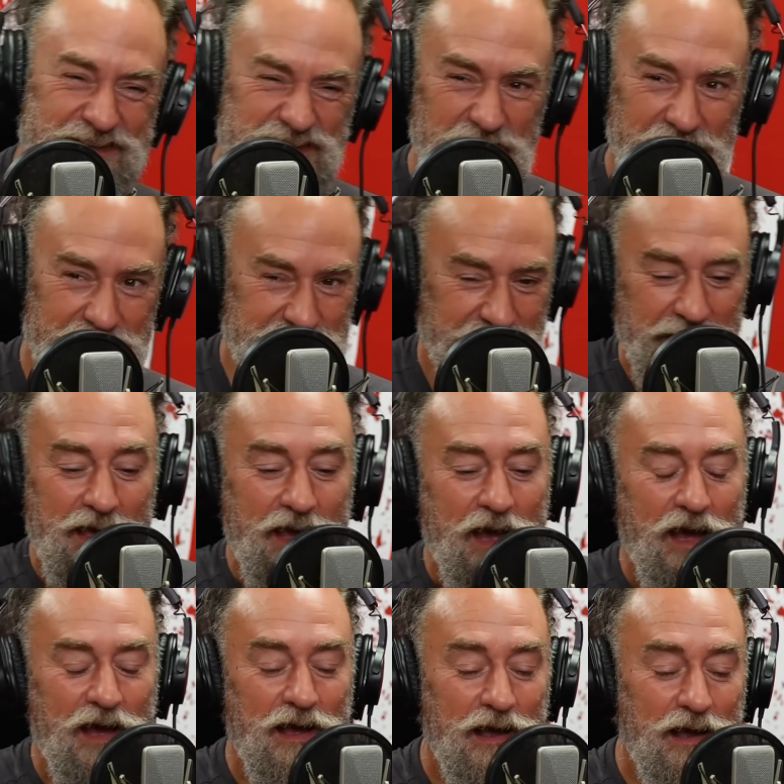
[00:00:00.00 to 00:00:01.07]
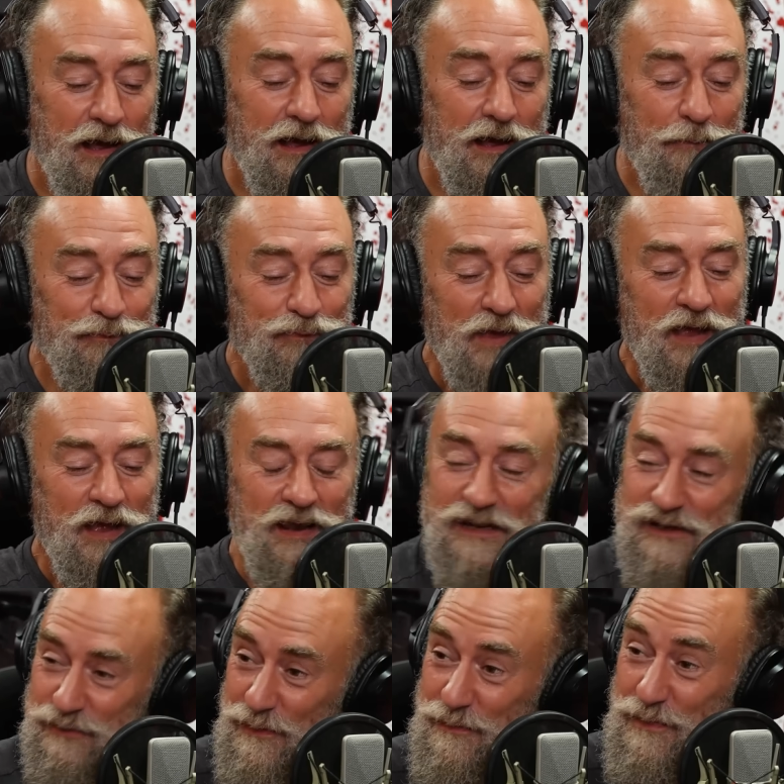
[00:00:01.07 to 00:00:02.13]
Yet.
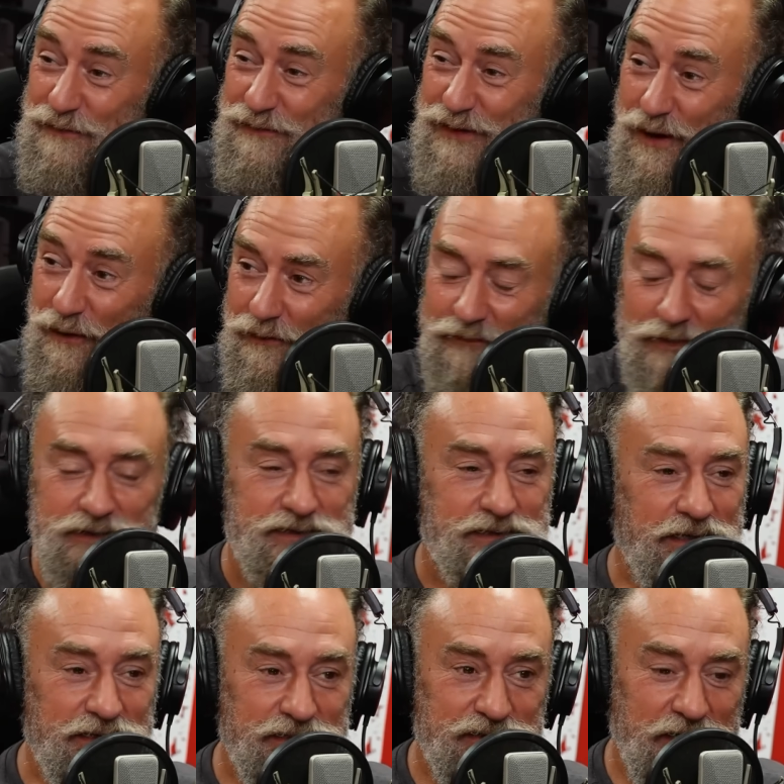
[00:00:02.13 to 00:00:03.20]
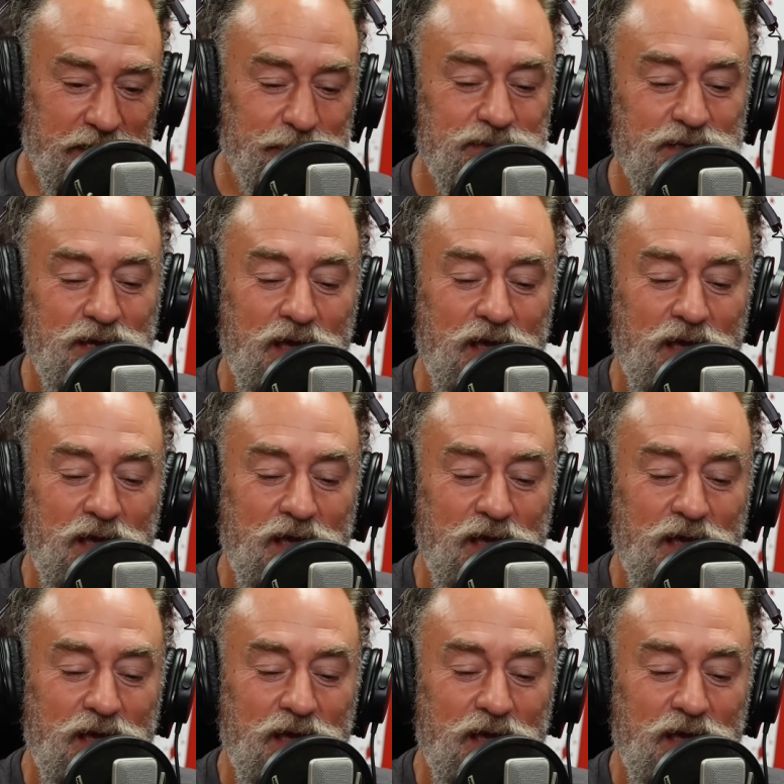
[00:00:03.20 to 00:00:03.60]
Should we move it on? Fuck's sake, James.